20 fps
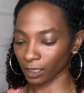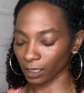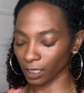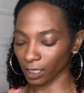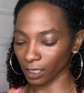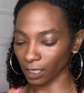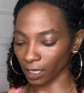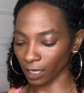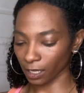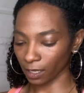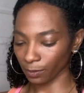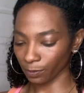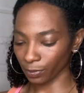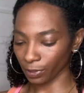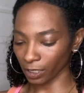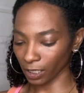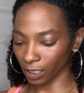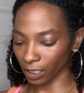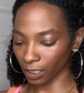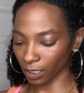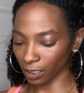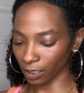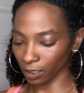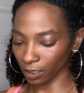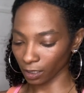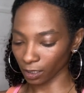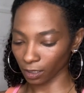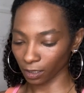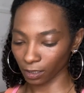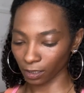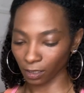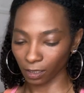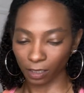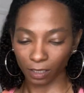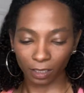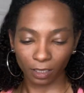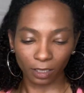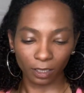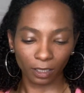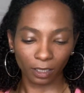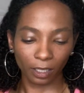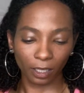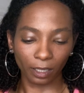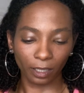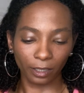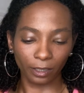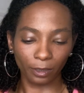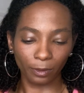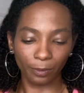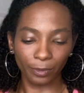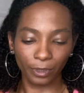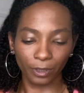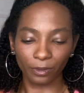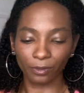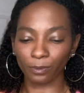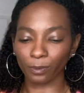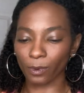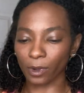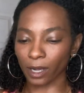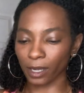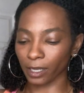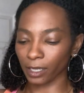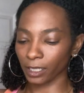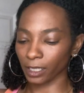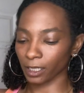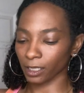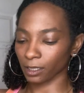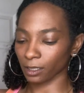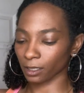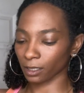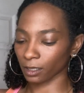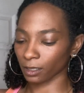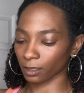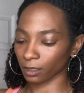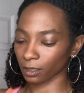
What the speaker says: neon pink, a little bit of white.